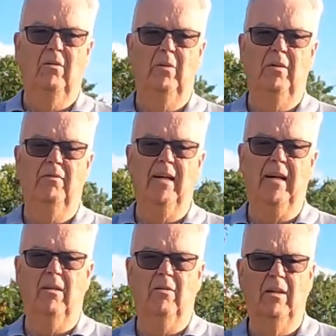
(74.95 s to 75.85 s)
We've
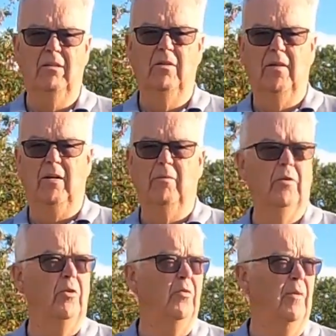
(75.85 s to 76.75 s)
now developed
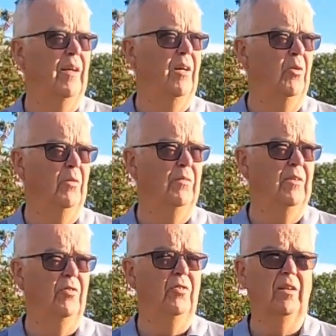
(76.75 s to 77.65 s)
virtually the whole of
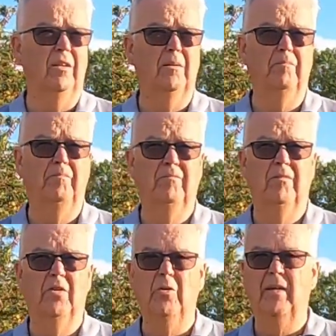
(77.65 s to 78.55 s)
this
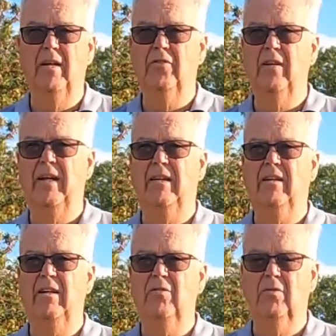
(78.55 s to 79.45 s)
2,000
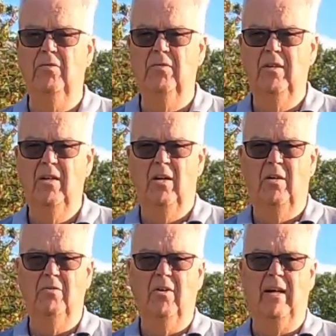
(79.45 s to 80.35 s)
hectares of
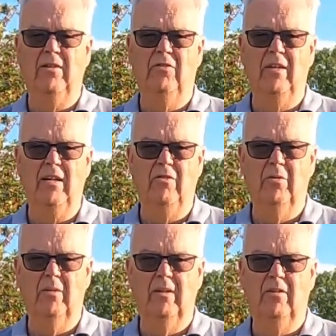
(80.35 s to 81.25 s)
grazing
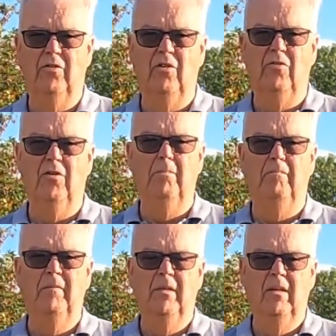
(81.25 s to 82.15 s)
into a system.
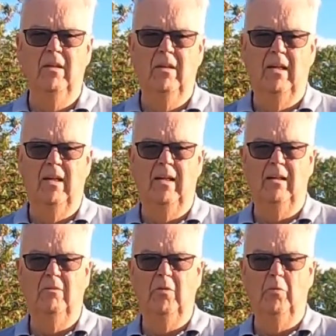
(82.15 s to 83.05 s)

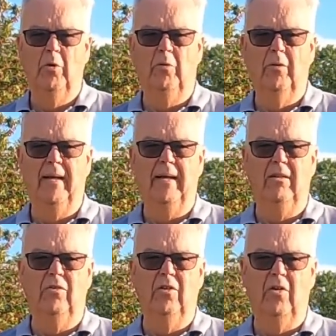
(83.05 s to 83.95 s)
We've worked with Ag
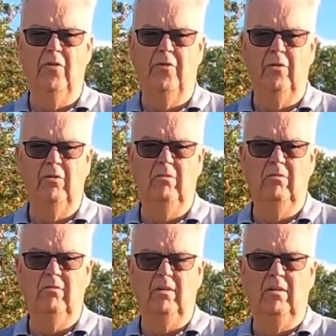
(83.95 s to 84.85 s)
Design through
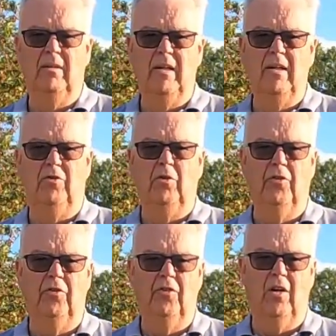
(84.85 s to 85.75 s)
the initial
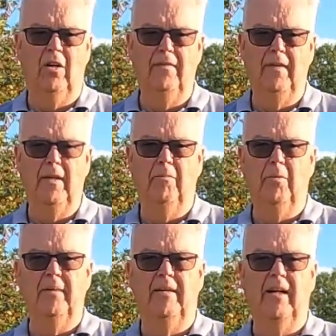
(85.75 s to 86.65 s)
design, the
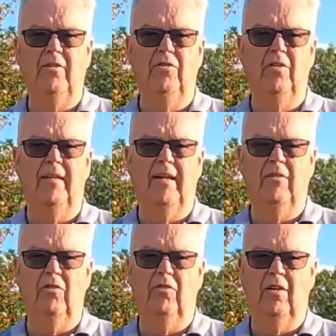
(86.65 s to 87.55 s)
implementation of
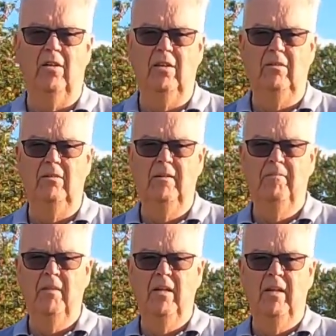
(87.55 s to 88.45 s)
that design,
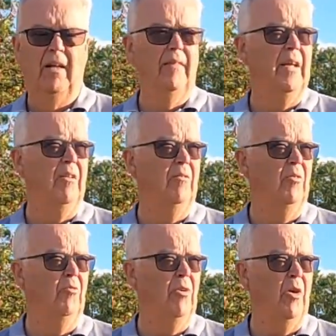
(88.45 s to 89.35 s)
and then
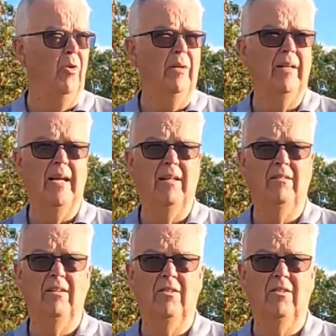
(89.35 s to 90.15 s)
rolling out